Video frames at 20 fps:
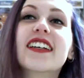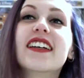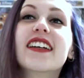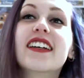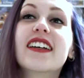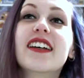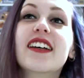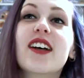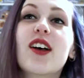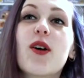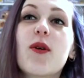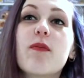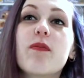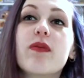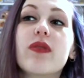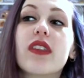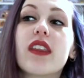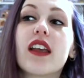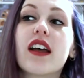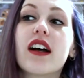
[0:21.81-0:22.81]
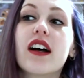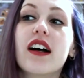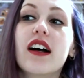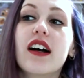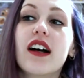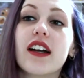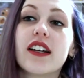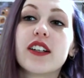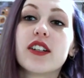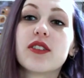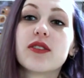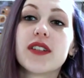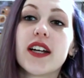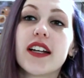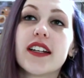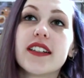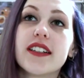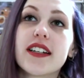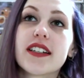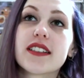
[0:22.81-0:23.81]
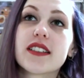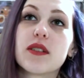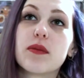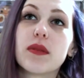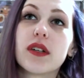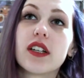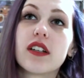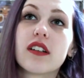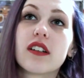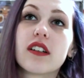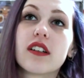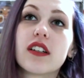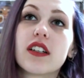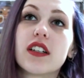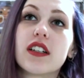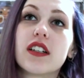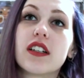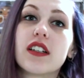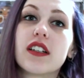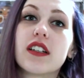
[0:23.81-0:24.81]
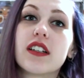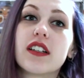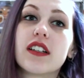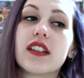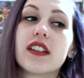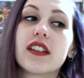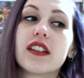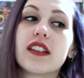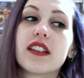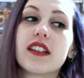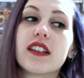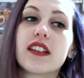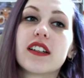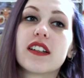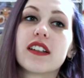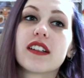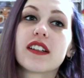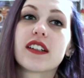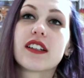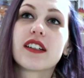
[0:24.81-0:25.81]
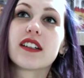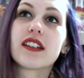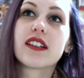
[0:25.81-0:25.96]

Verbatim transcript: Burritos are ready. I know, Daddy texted me. Okay. Okay, bye.